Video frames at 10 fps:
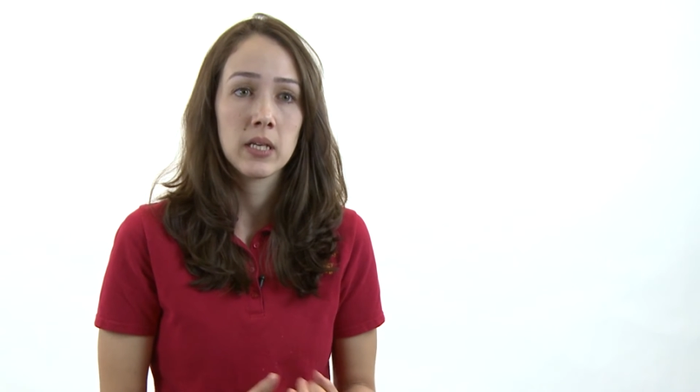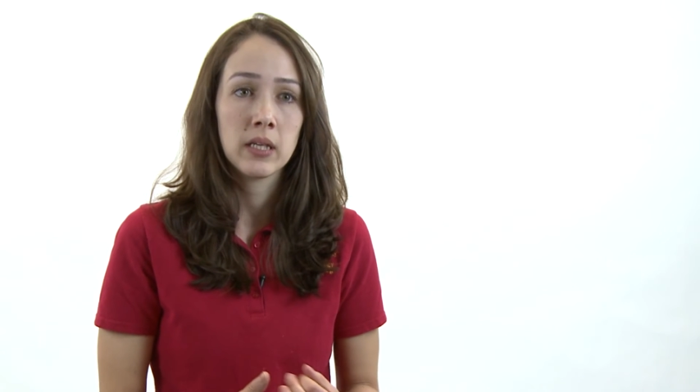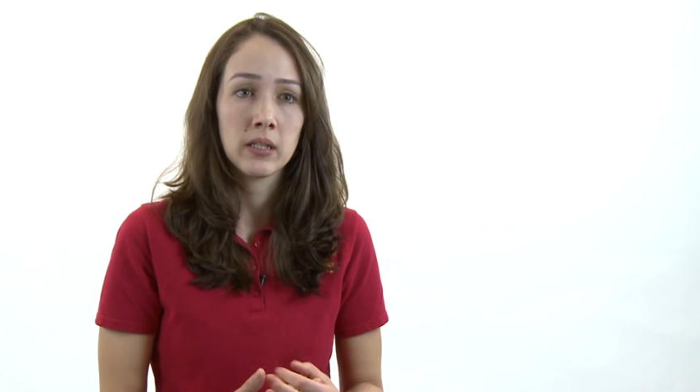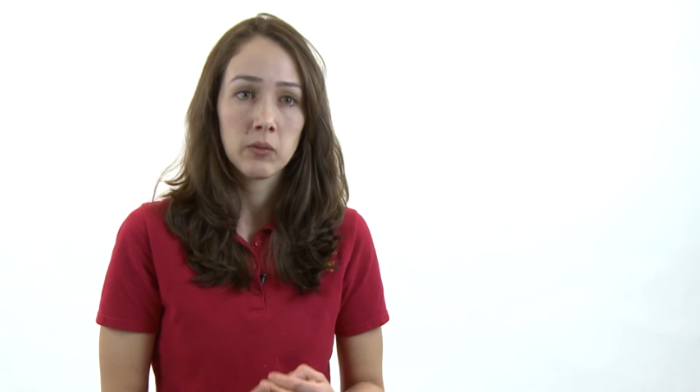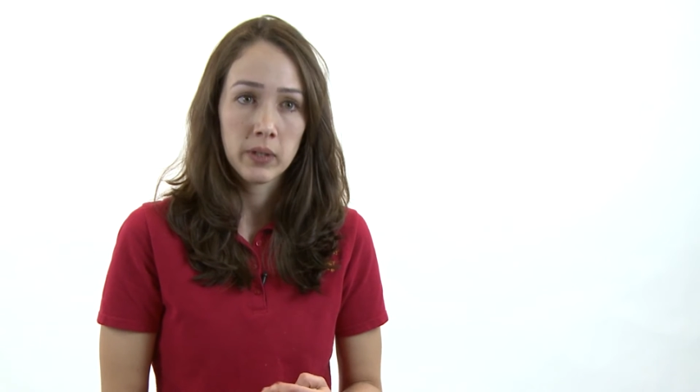
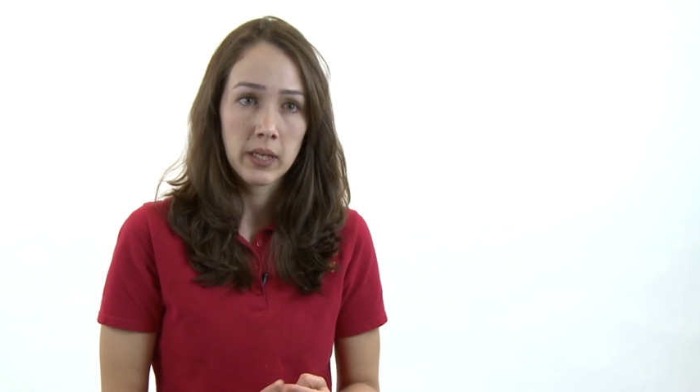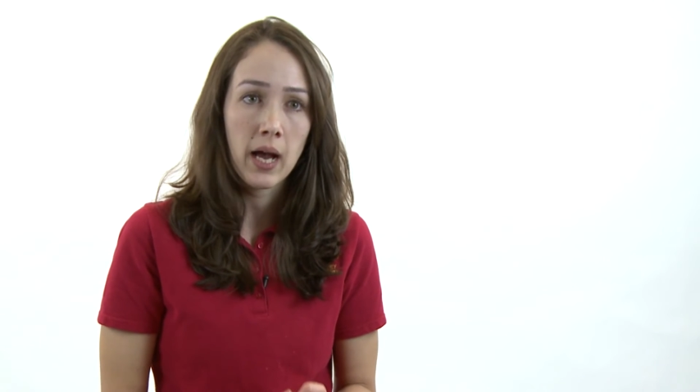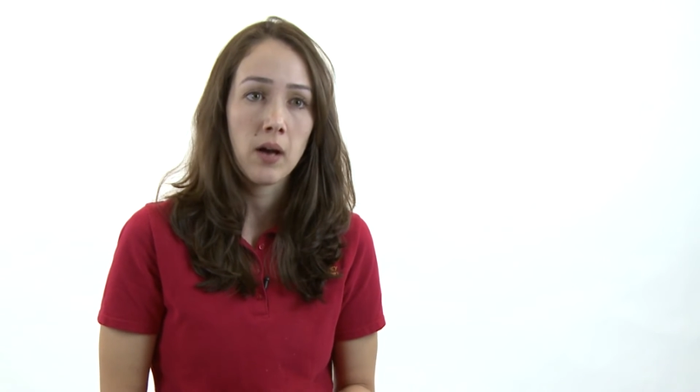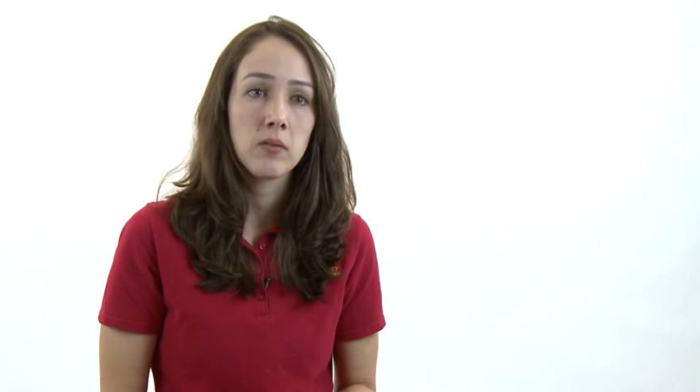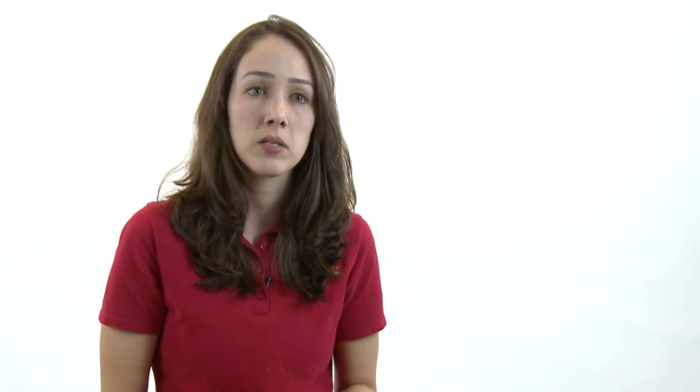in the
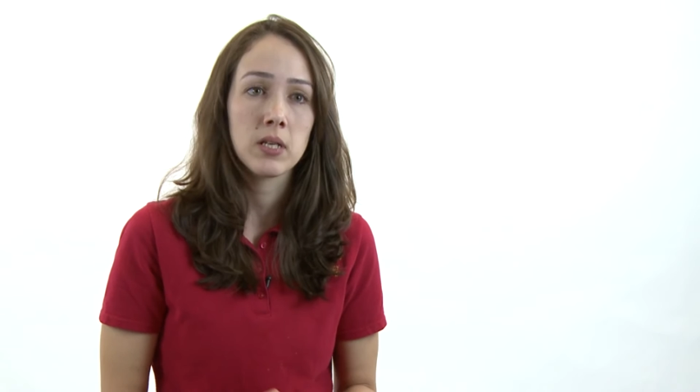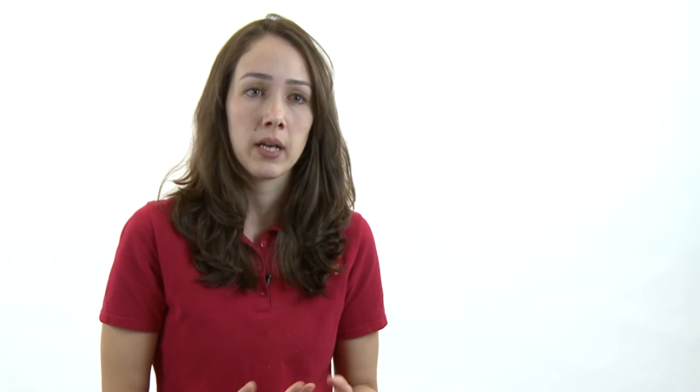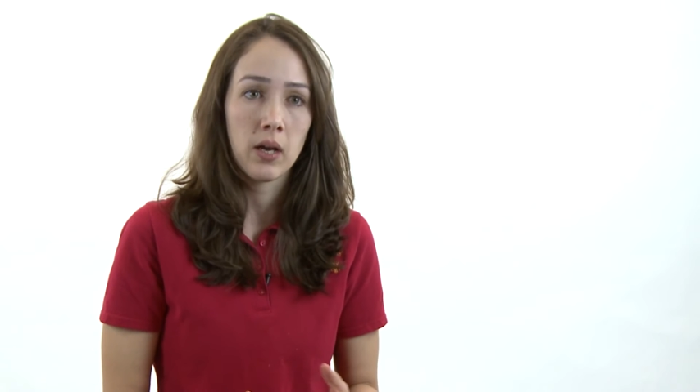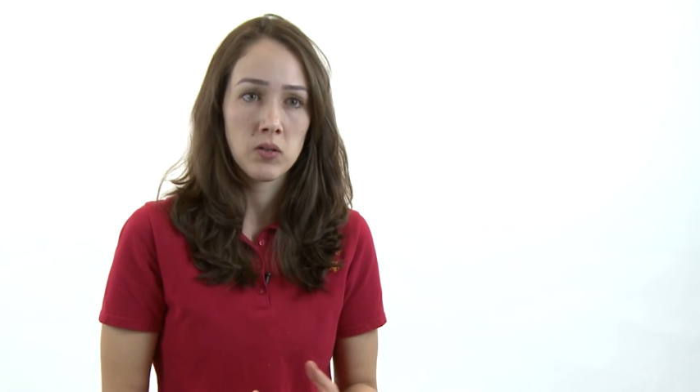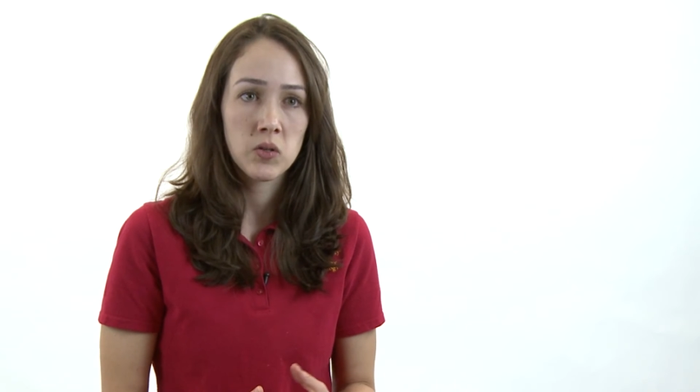greenhouse and
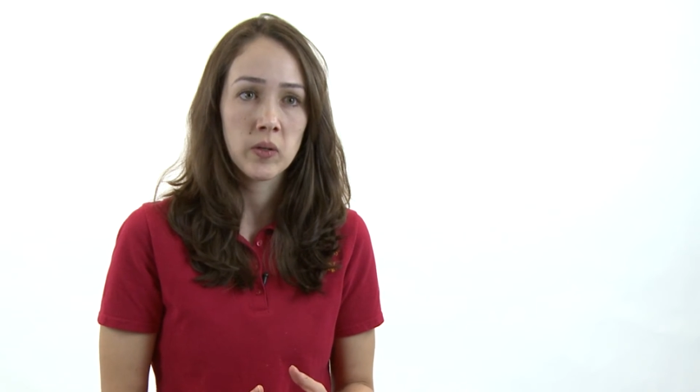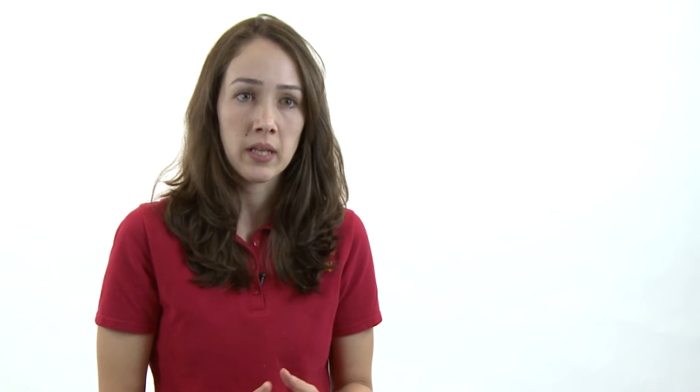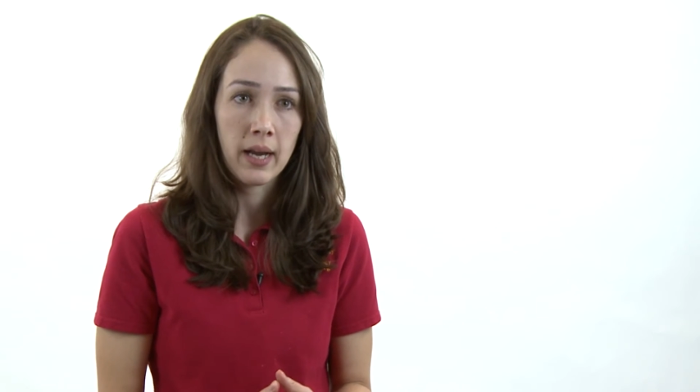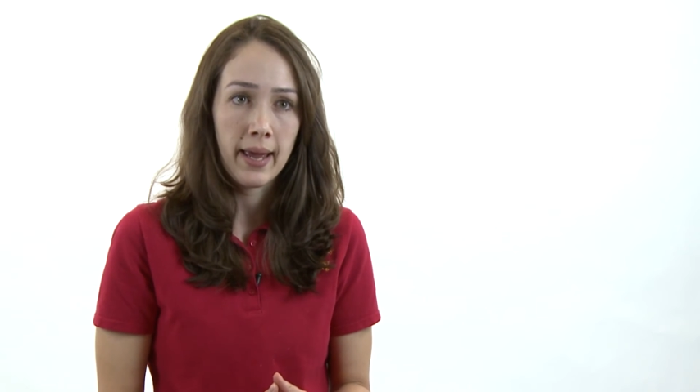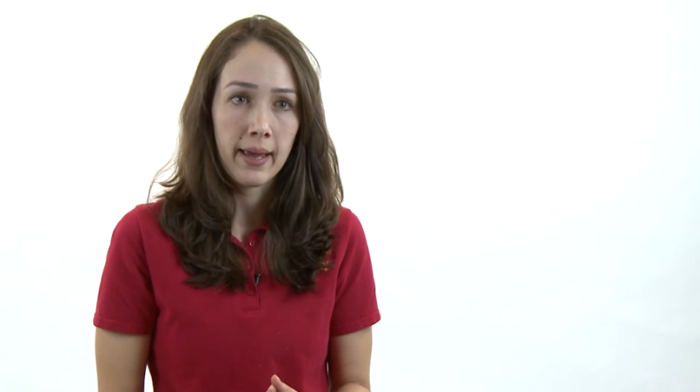also in
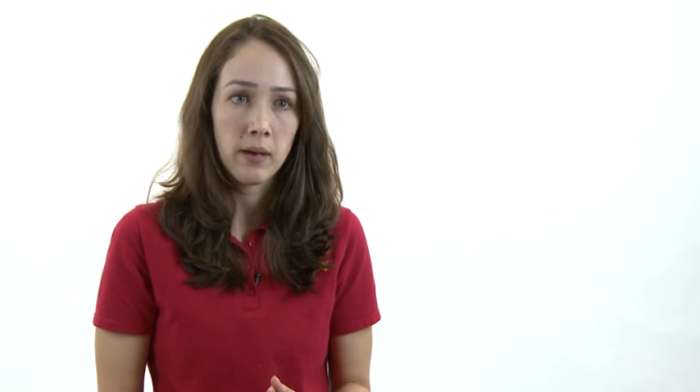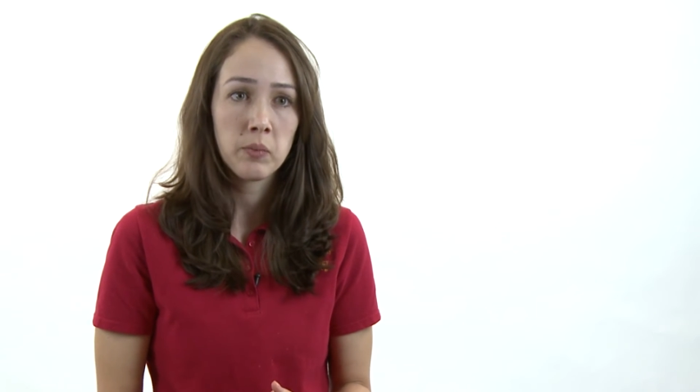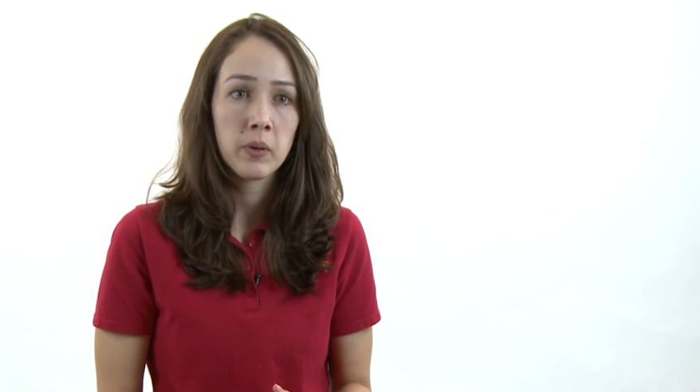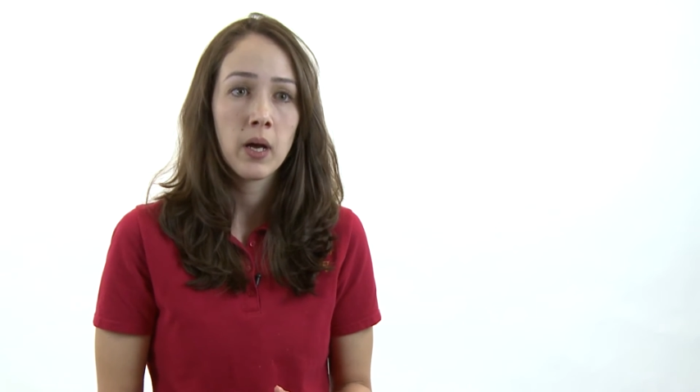the lab.